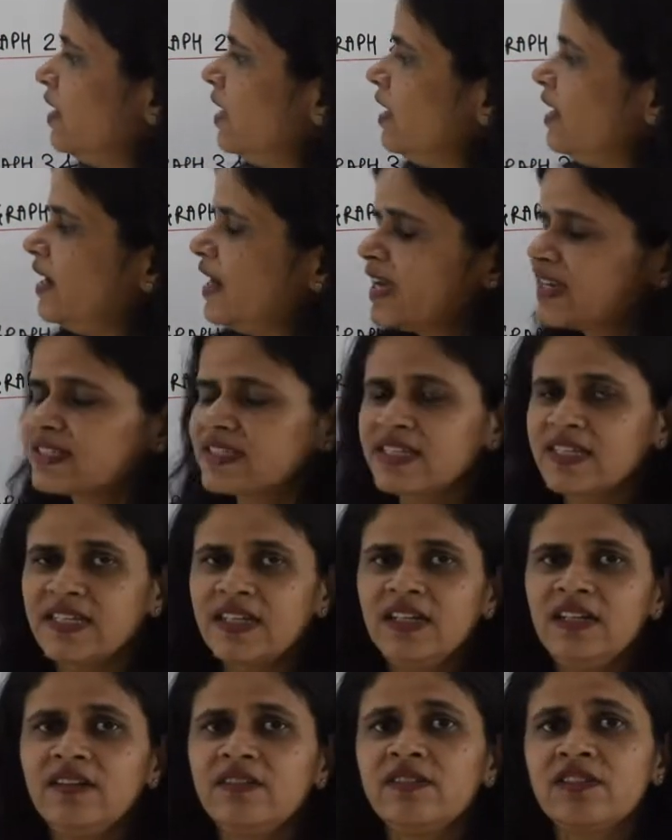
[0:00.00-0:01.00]

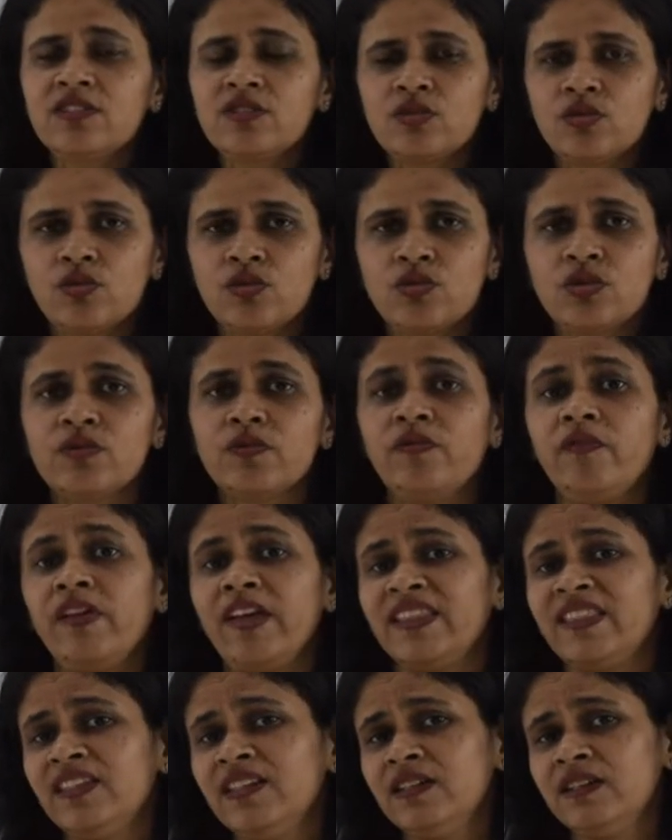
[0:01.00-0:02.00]
Lexical resource,
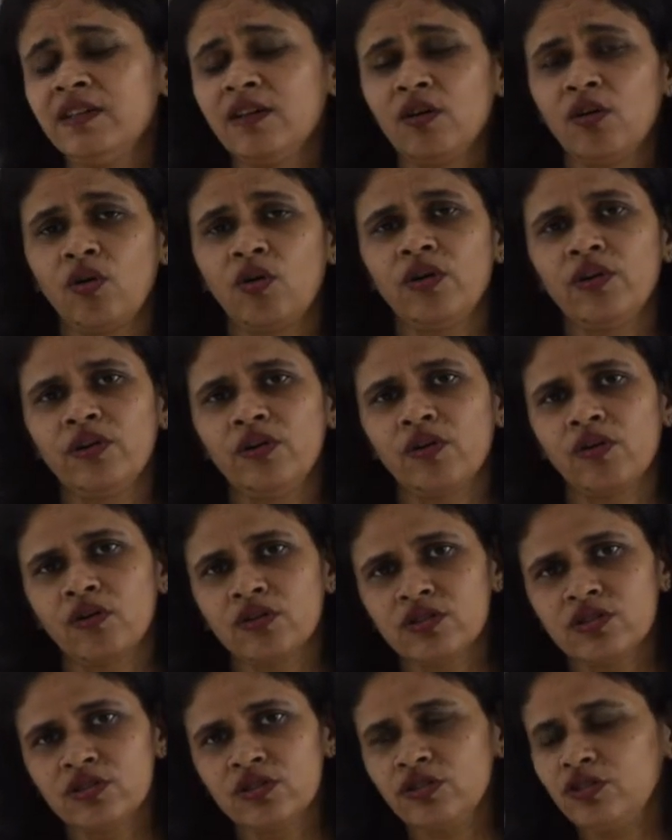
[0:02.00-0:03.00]
whether or
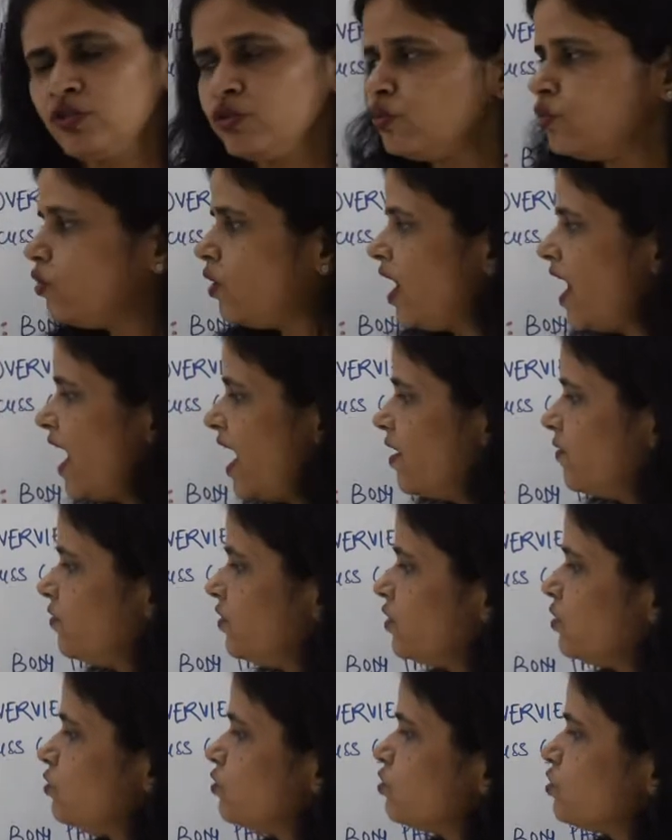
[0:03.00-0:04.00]
not you have
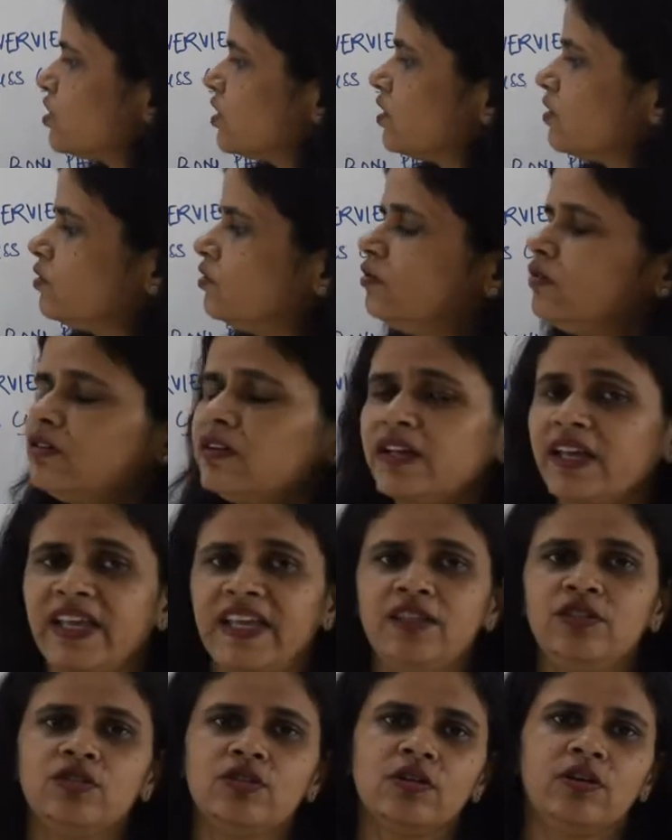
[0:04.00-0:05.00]
used a good
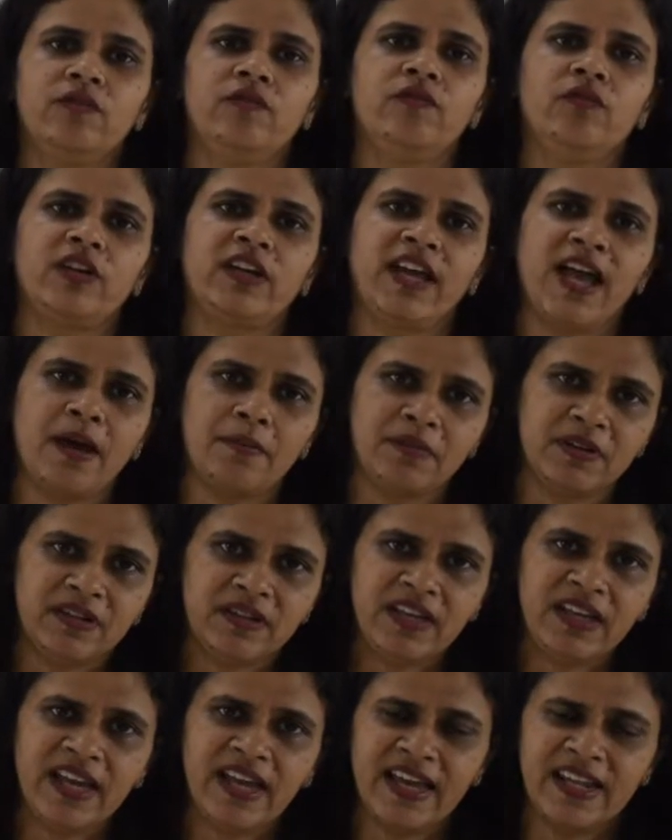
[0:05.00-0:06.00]
range of
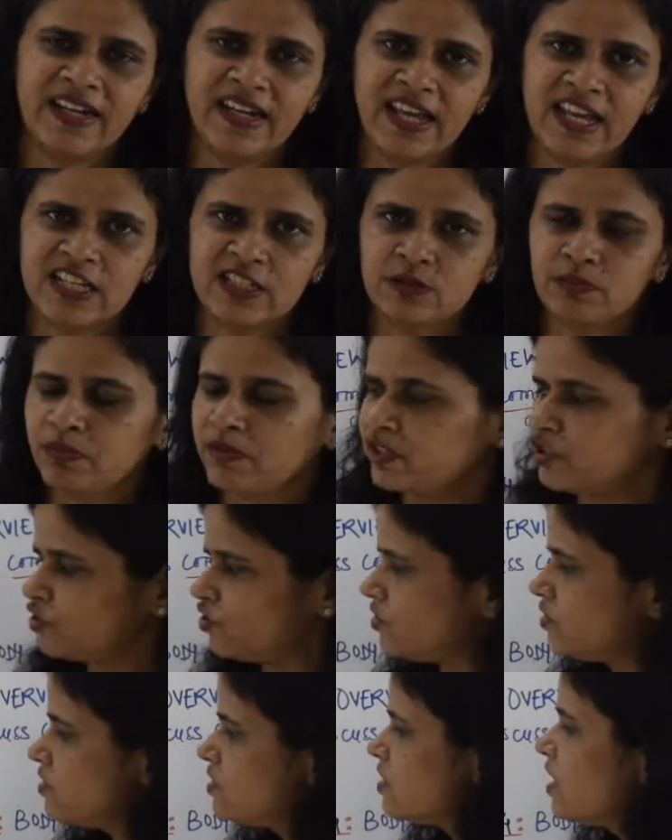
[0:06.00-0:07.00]
vocabulary and
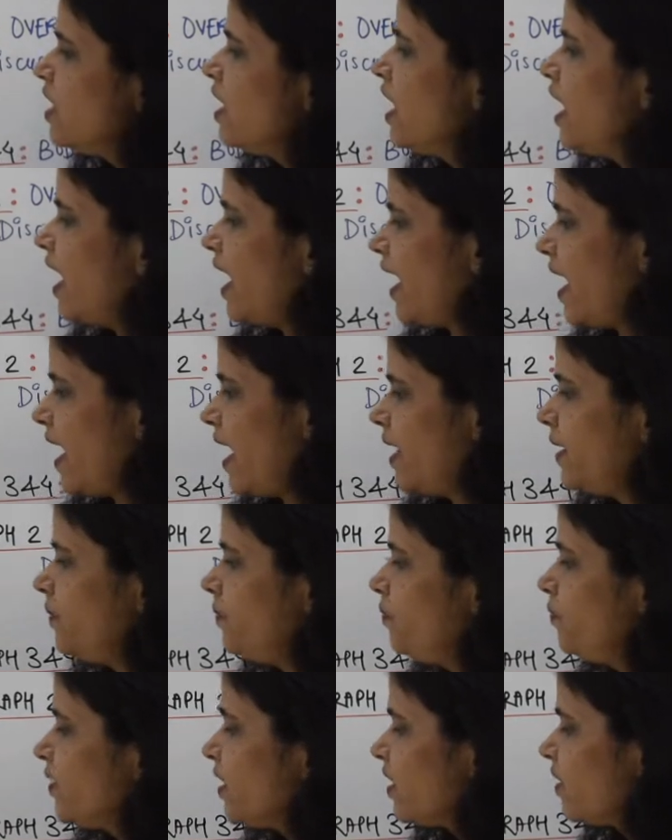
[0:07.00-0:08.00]
expressions.
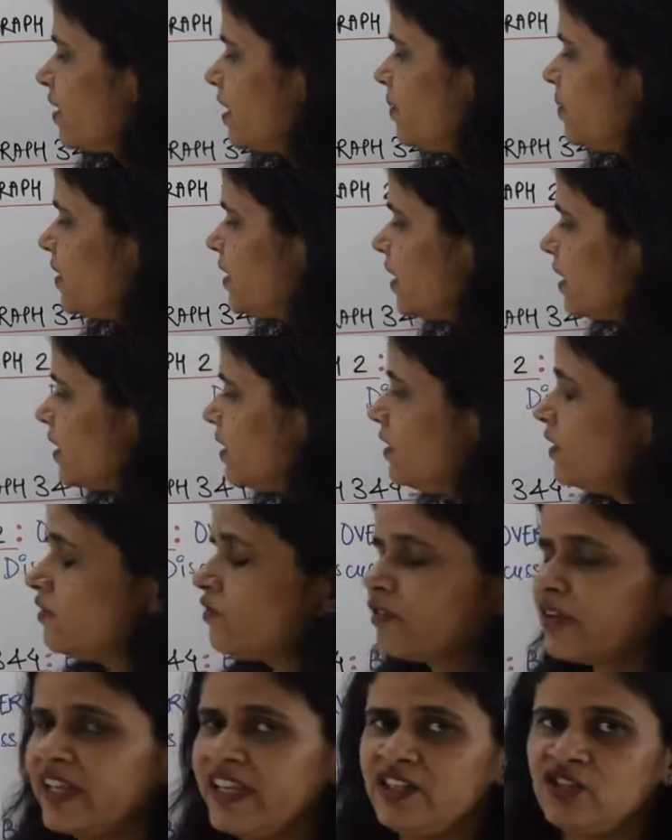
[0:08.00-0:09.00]
And grammatical
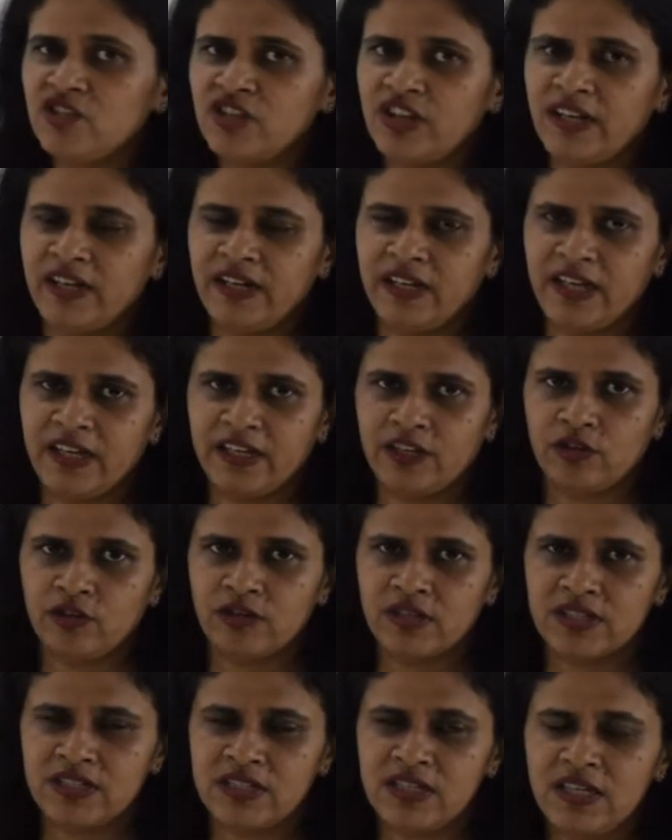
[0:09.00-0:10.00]
range and
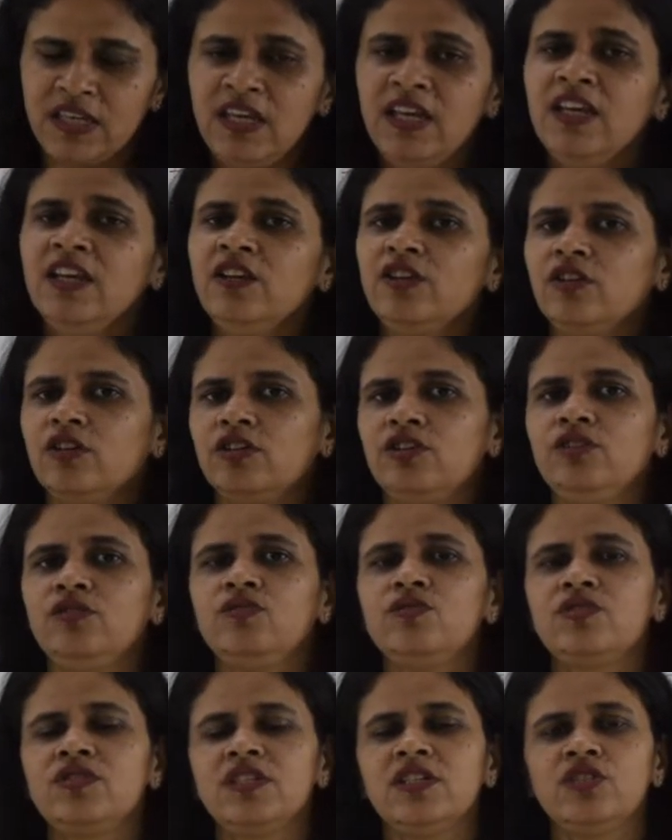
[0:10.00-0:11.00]
accuracy, your
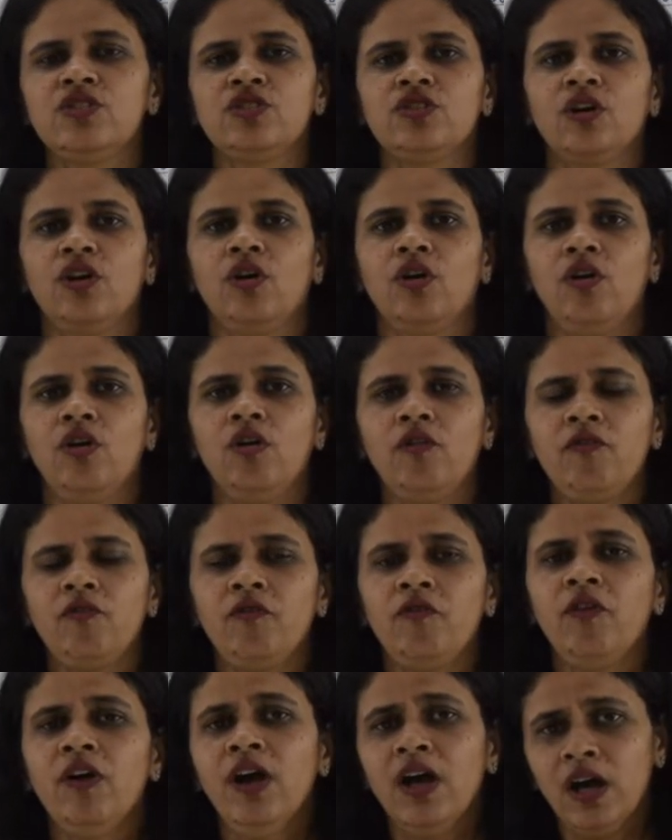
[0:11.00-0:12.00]
usage
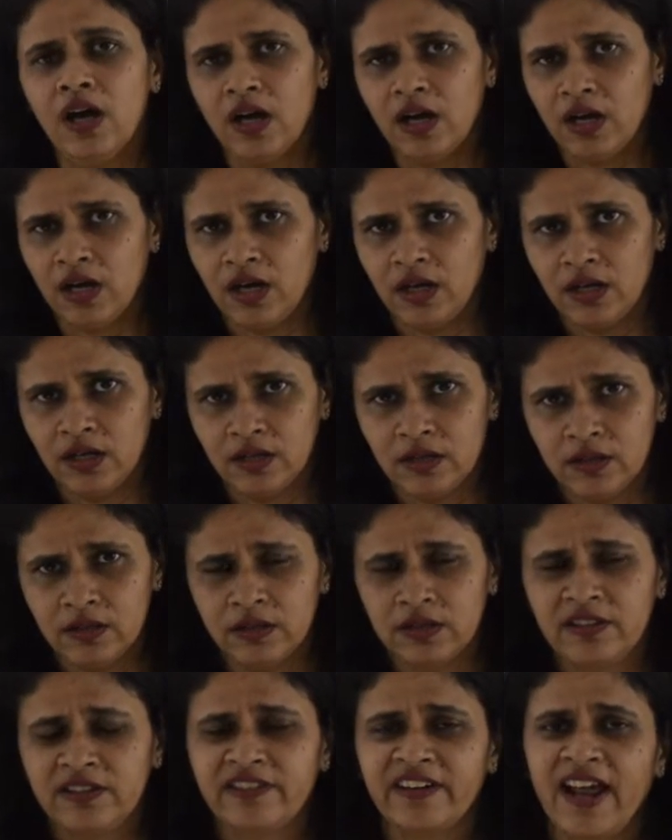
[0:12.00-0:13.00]
of
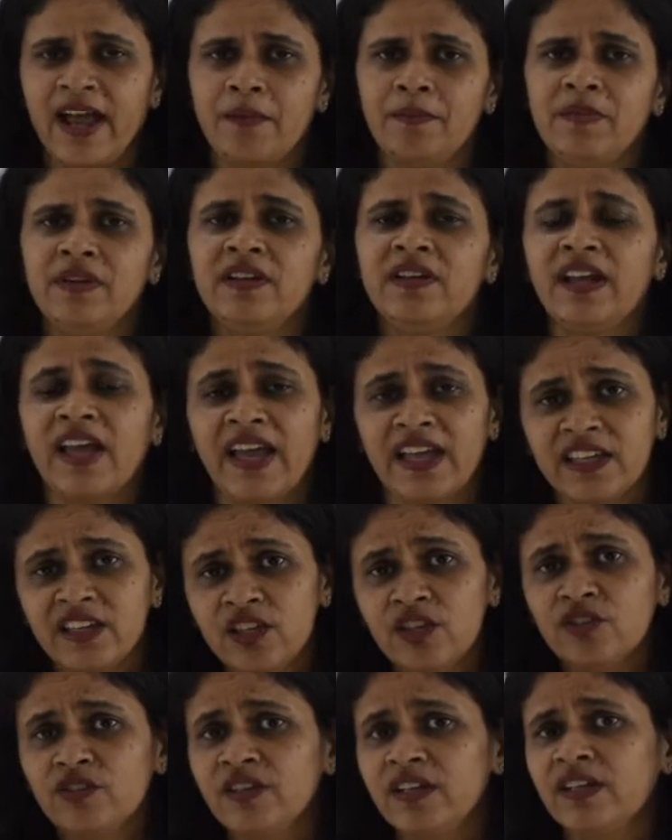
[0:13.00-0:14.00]
grammar
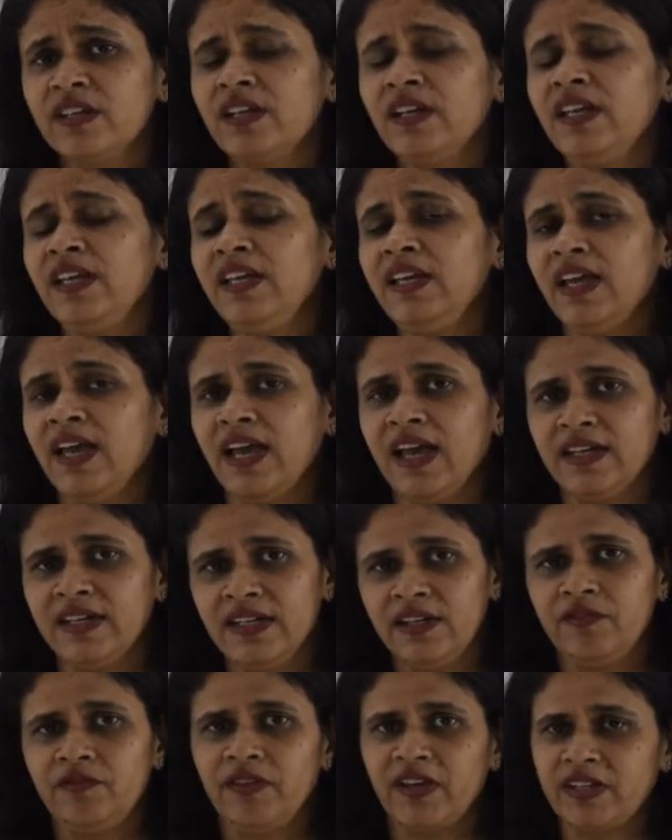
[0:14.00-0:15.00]
accurately
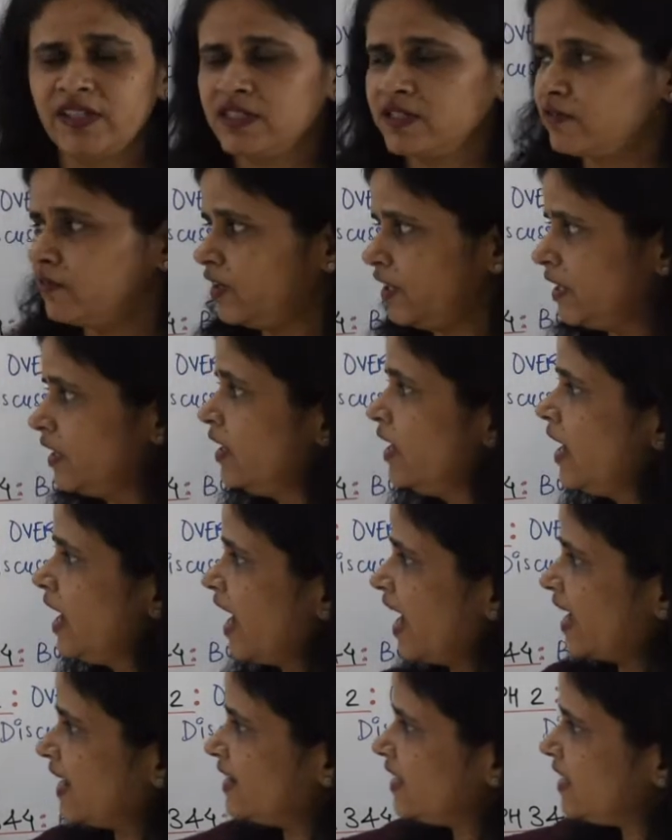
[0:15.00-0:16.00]
and effectively.
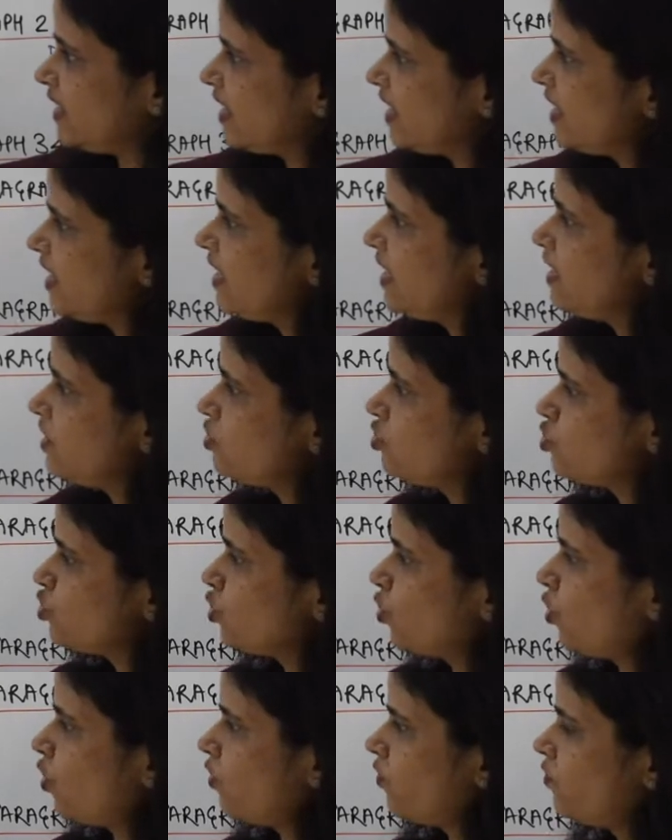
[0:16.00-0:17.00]
And each
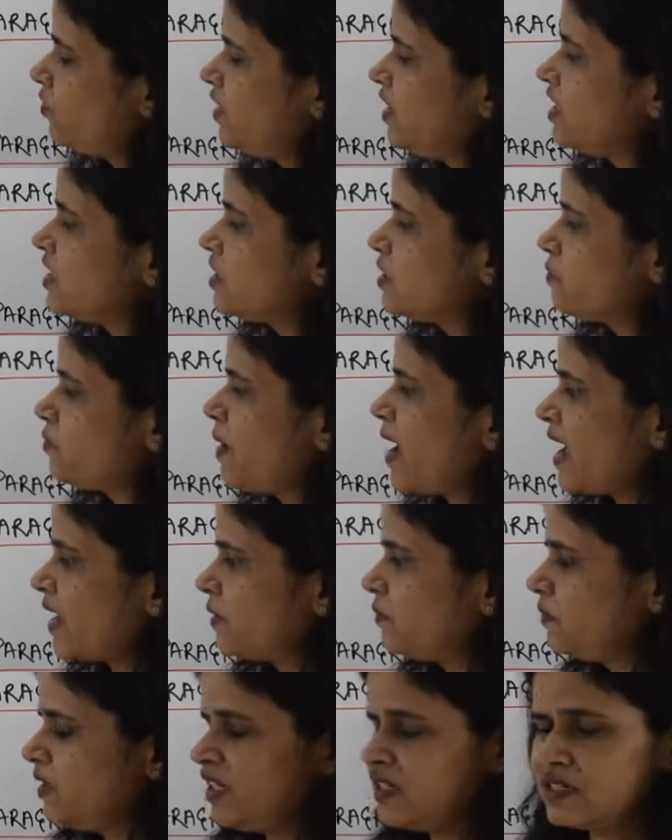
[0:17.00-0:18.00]
of these
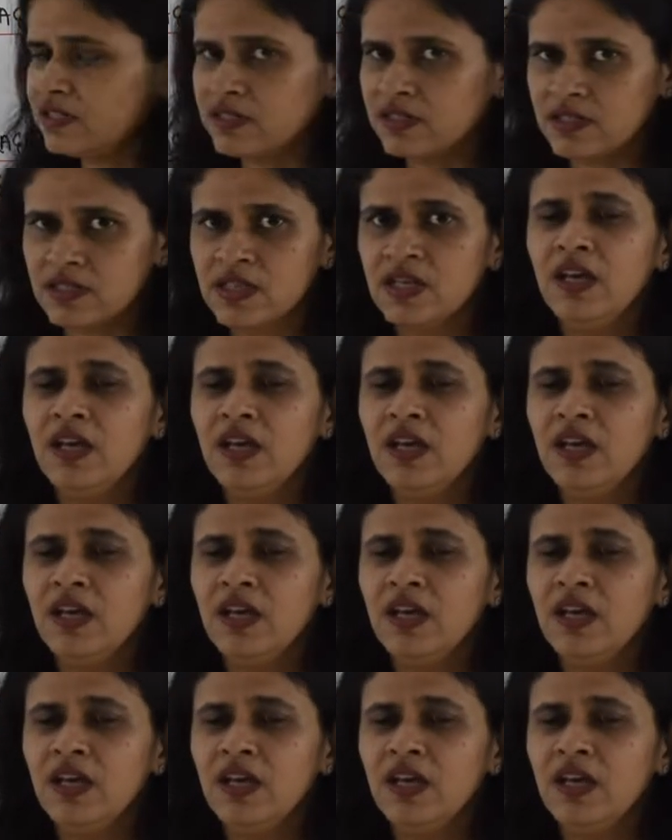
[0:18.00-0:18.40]
parameters